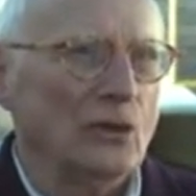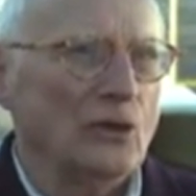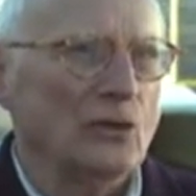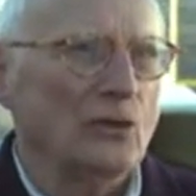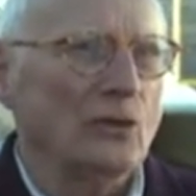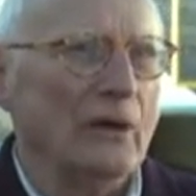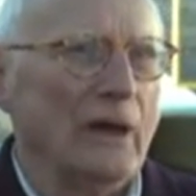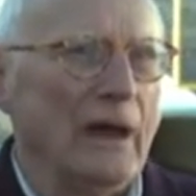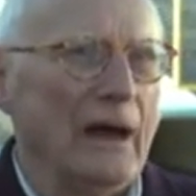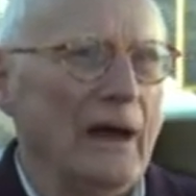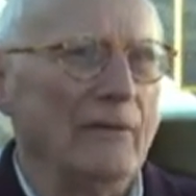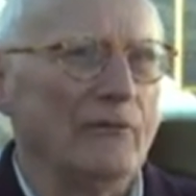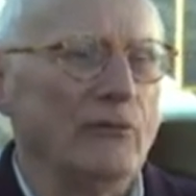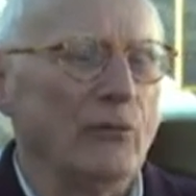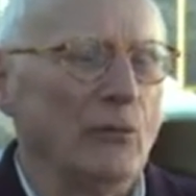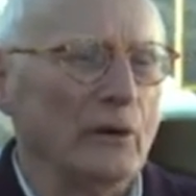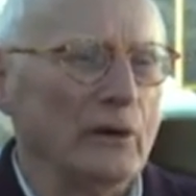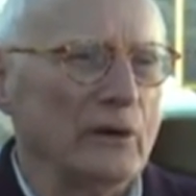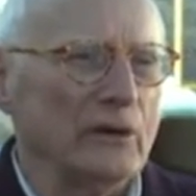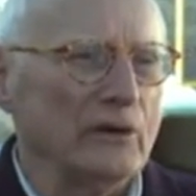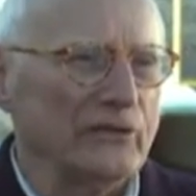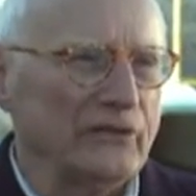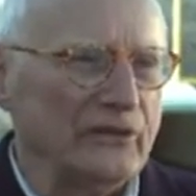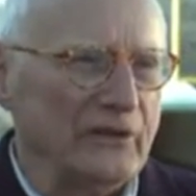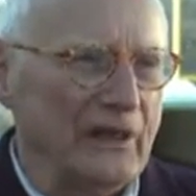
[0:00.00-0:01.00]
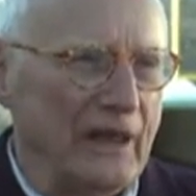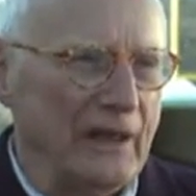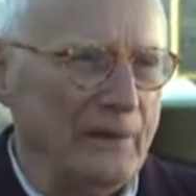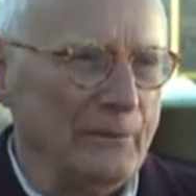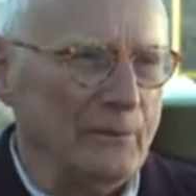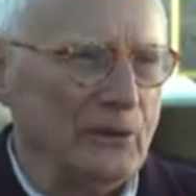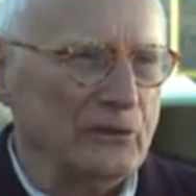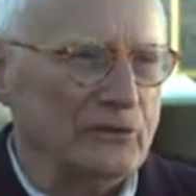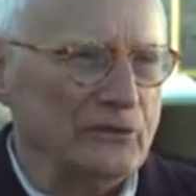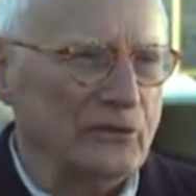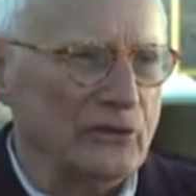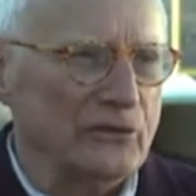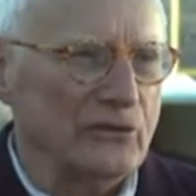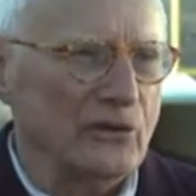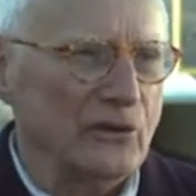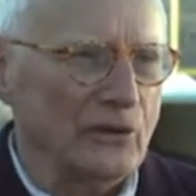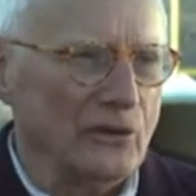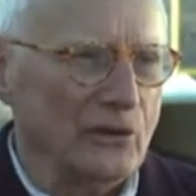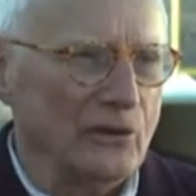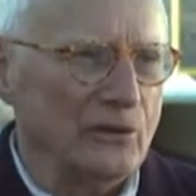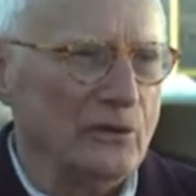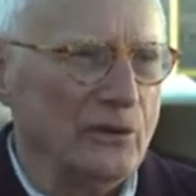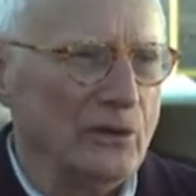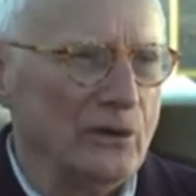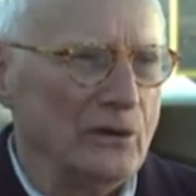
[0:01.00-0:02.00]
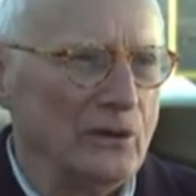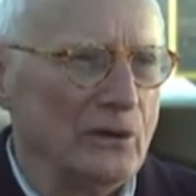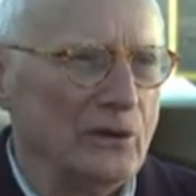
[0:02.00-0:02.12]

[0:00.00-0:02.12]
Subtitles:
you have one assignment to do.